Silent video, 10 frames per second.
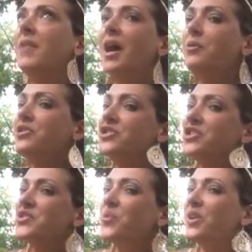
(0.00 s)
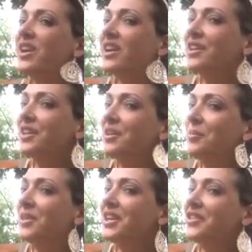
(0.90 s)
I was just reading a
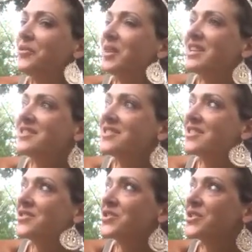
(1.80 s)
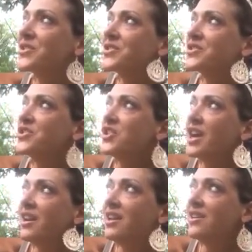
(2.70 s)
little bit of my sister's
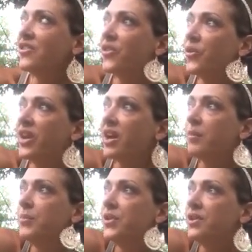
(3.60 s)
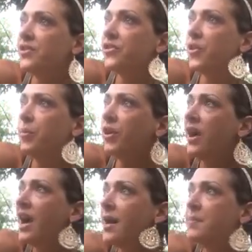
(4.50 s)
Chinese zodiac book, so
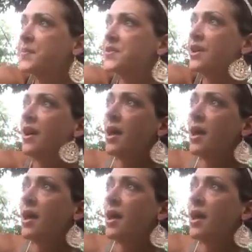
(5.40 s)
perhaps